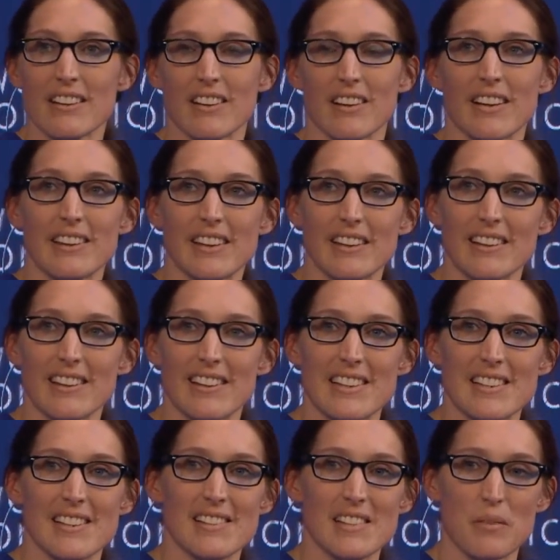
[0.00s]
that I think that
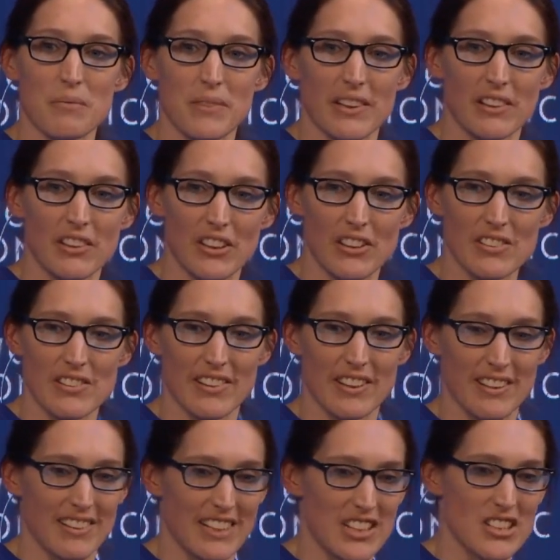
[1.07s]
this is something that
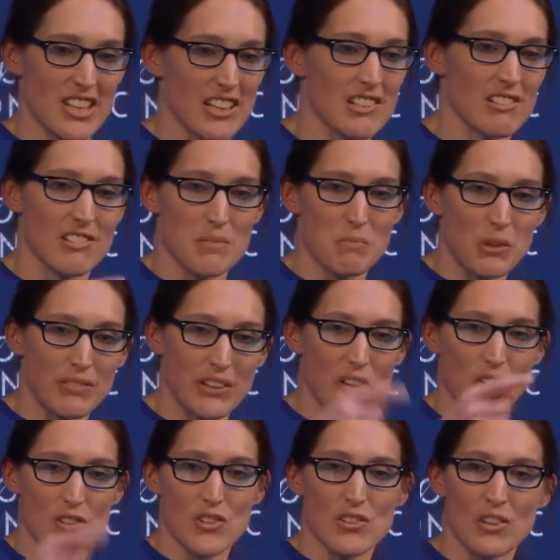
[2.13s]
the agenda is
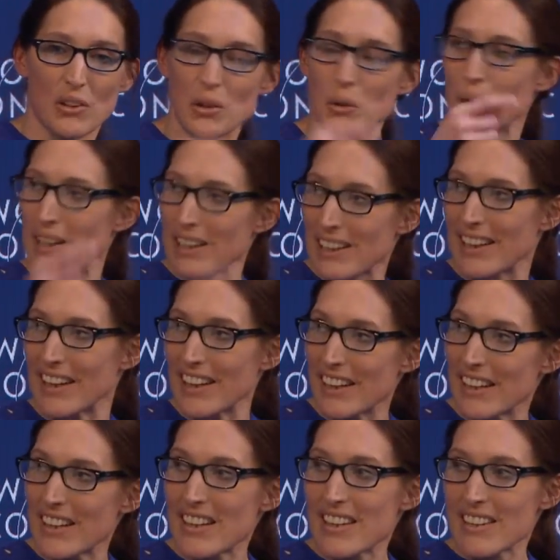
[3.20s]
moving on so quickly